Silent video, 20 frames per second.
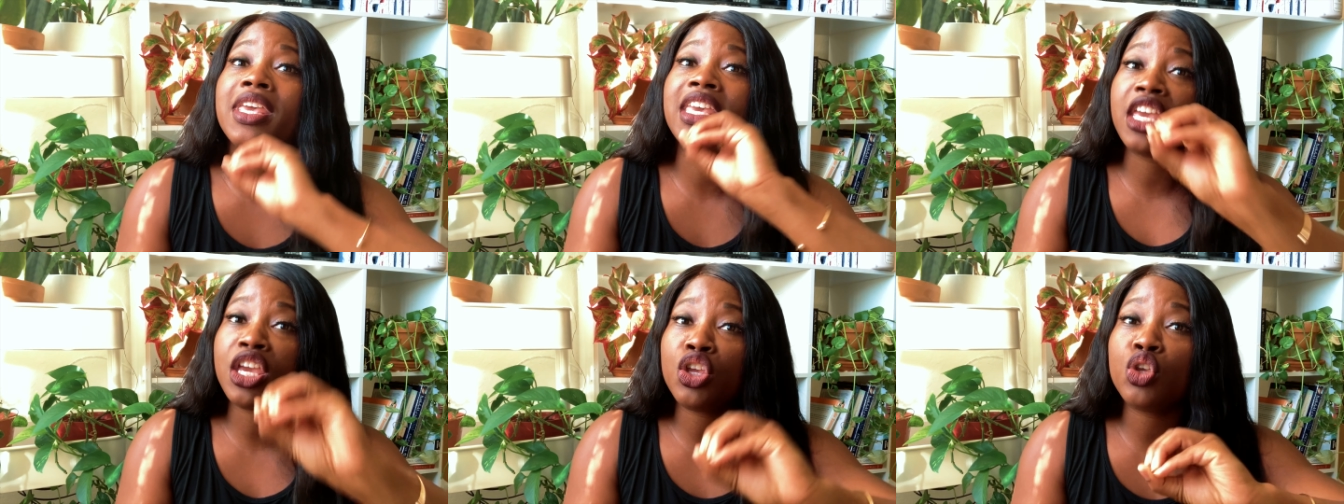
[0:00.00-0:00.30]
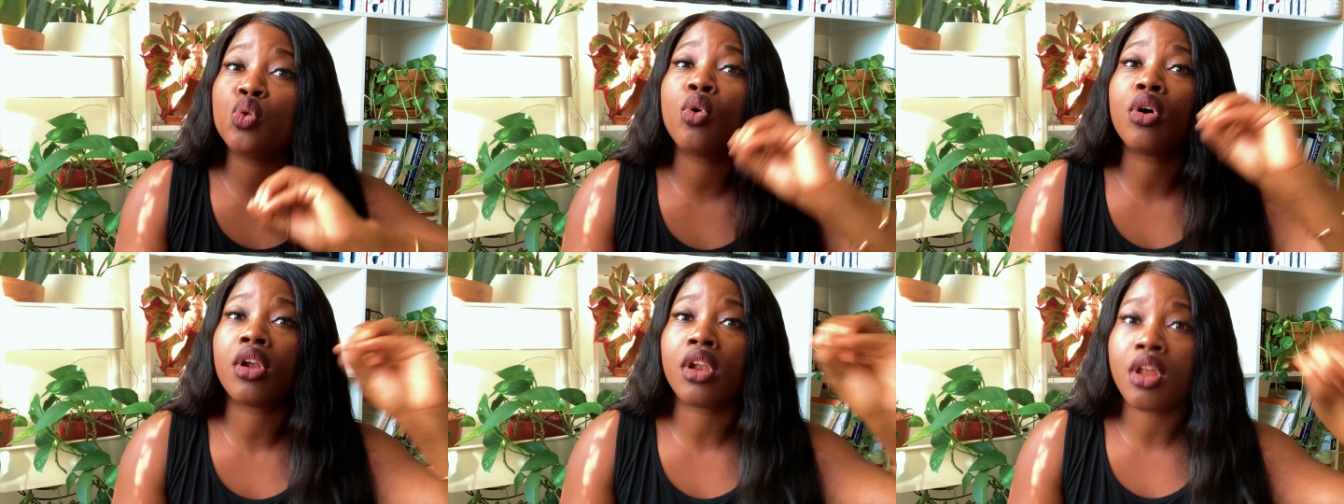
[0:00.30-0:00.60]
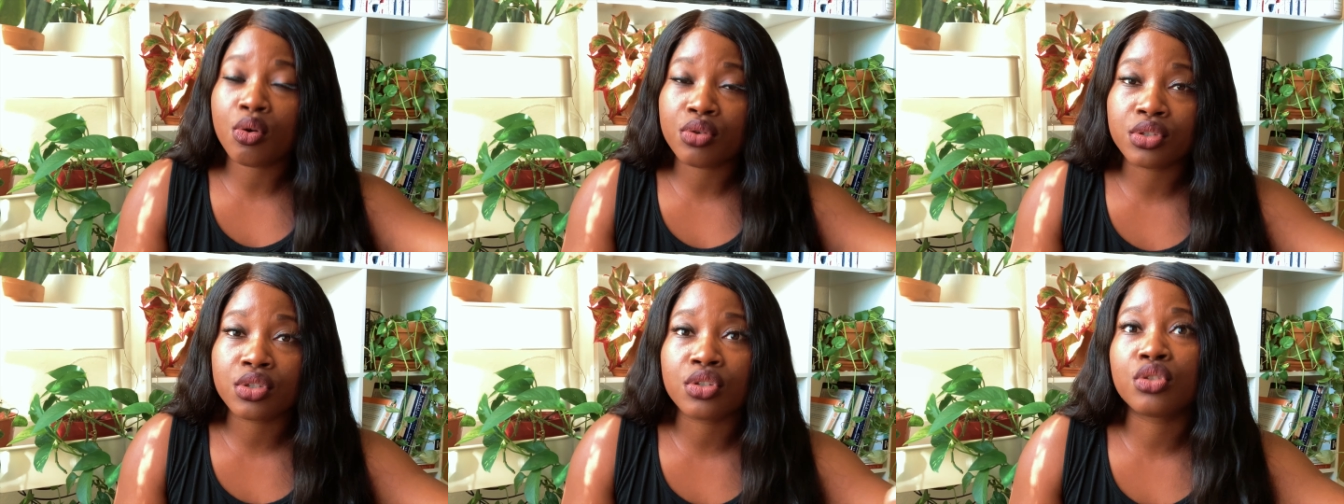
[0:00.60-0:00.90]
get you
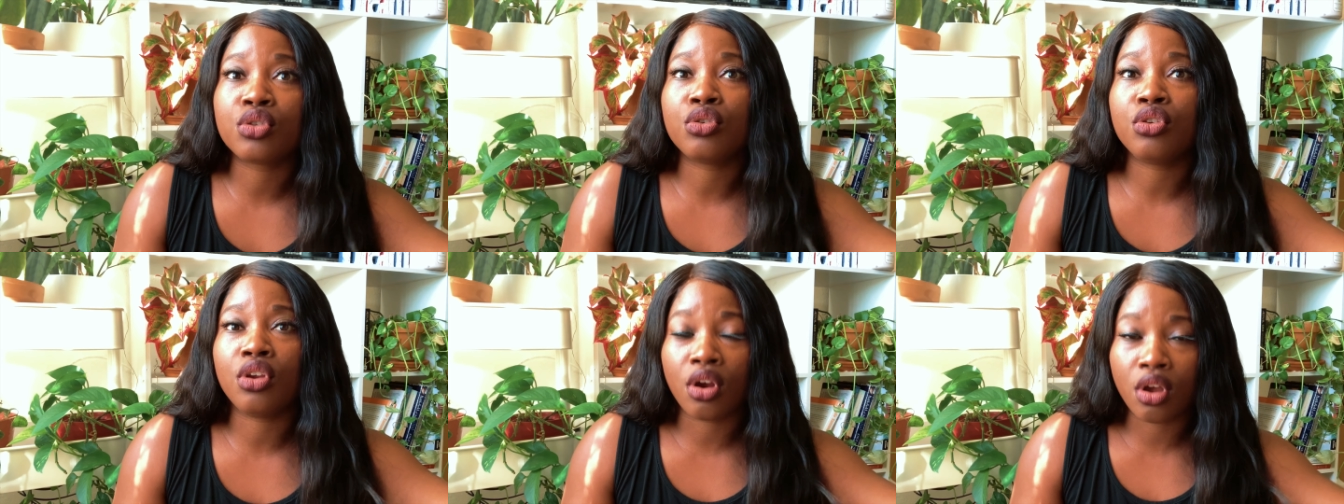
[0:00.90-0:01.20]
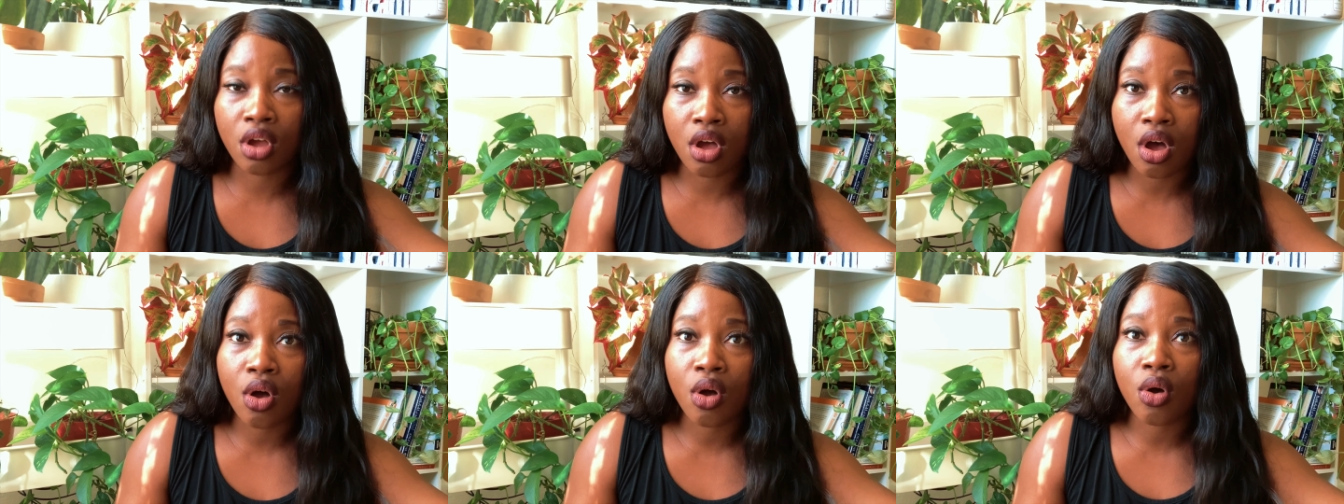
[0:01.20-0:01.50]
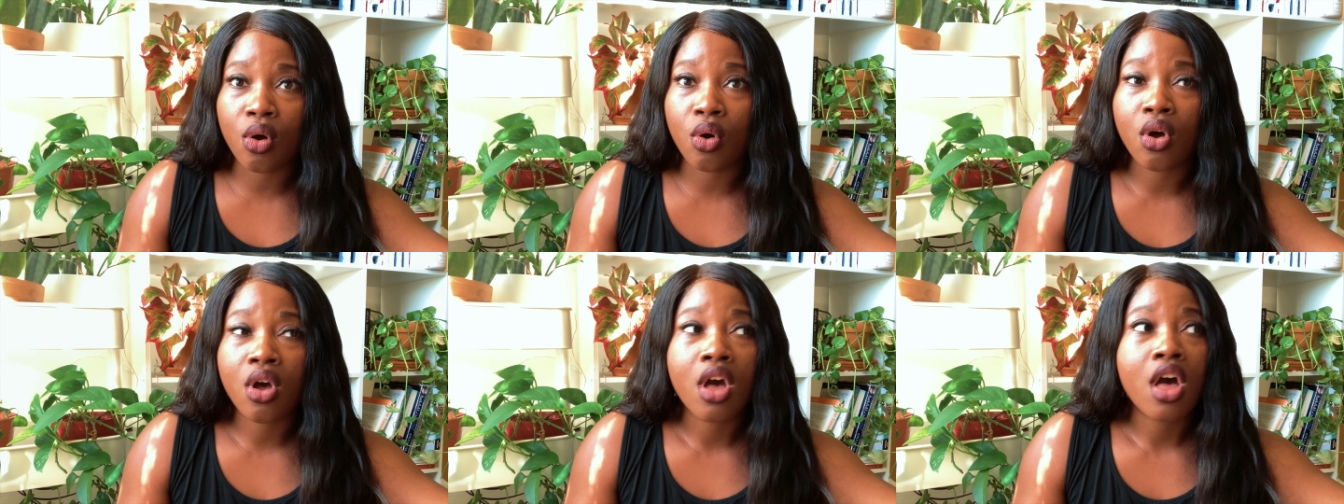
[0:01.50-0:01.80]
closer to your
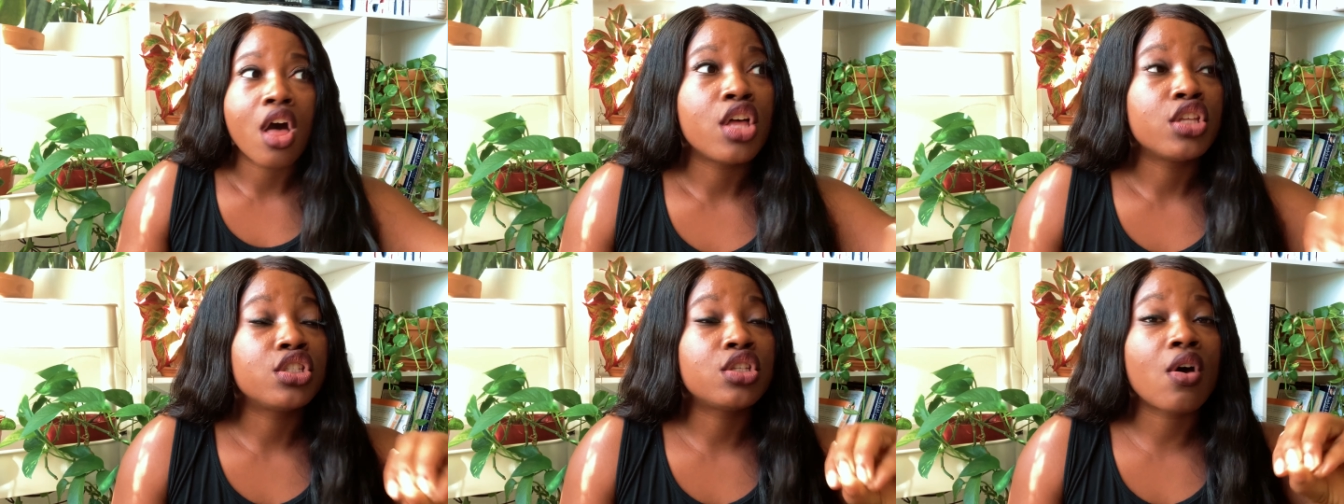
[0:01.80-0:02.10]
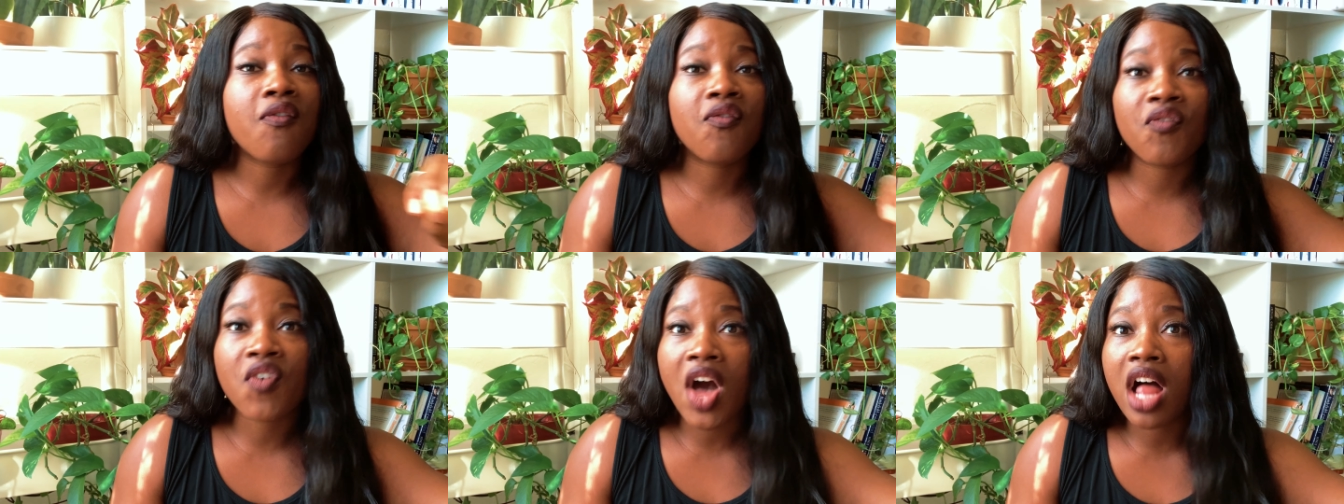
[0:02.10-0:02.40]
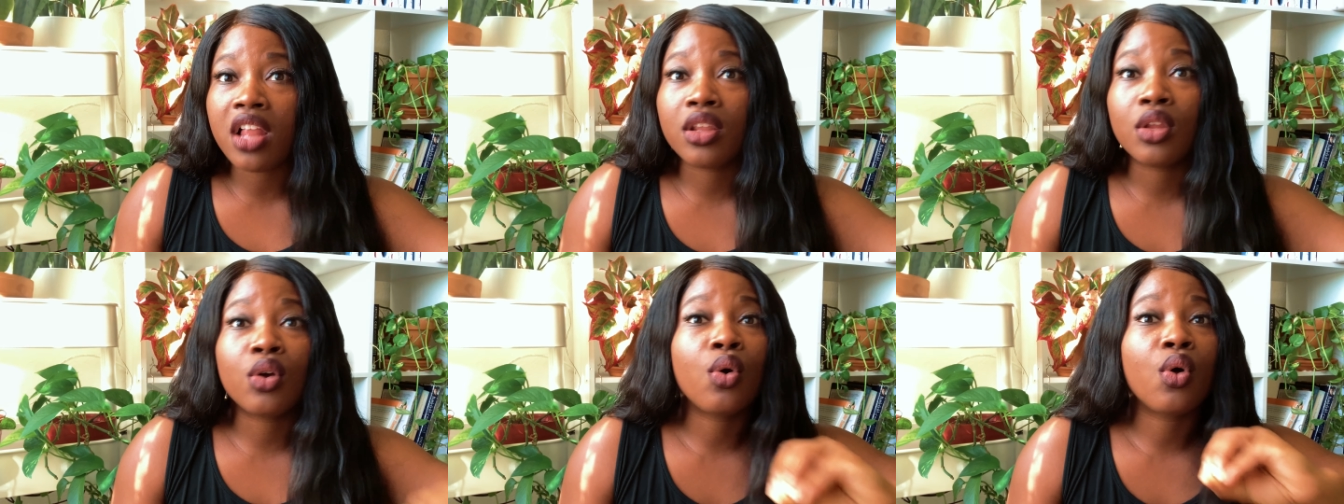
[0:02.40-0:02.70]
goal. So
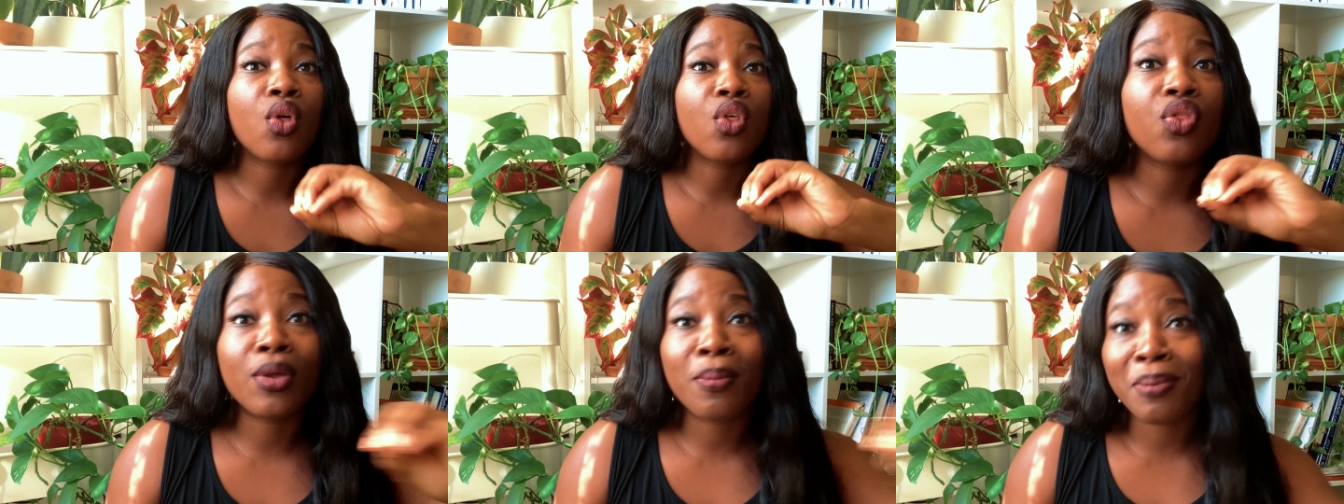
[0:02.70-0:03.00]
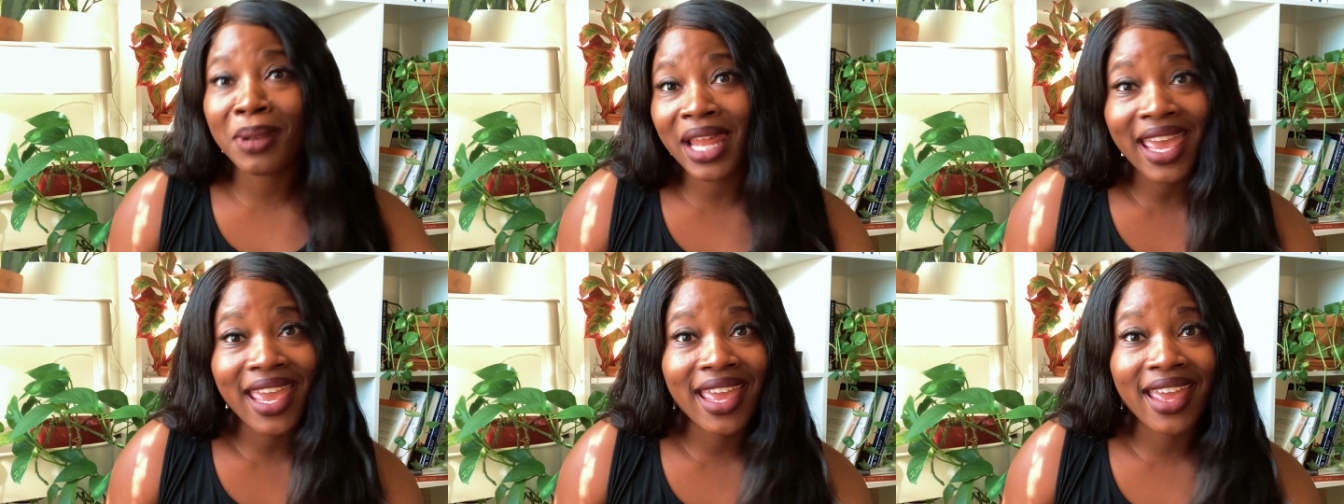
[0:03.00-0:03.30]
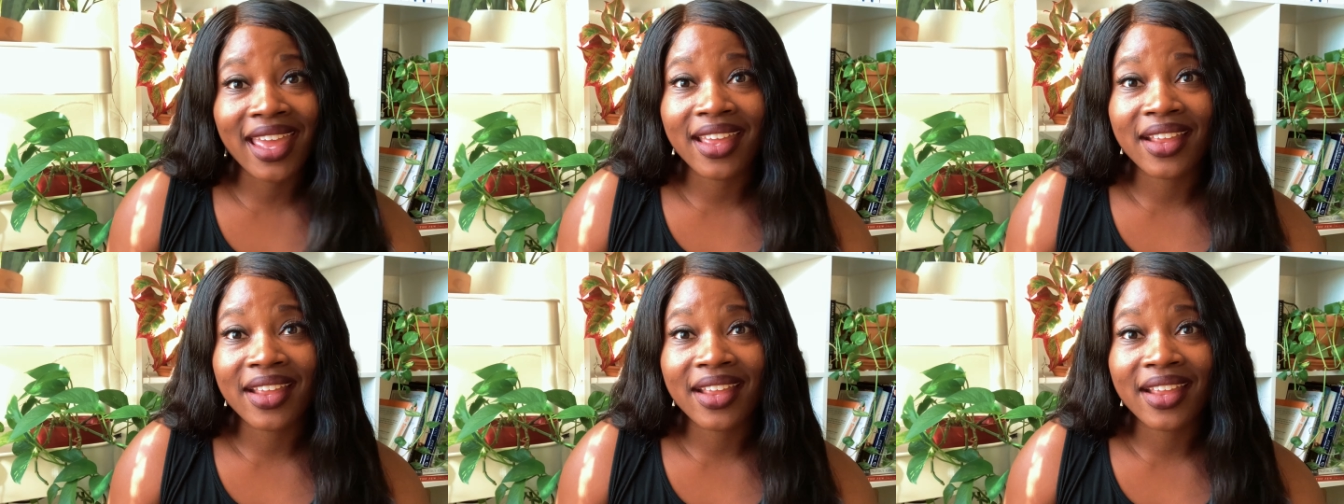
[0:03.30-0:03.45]
follow the plan.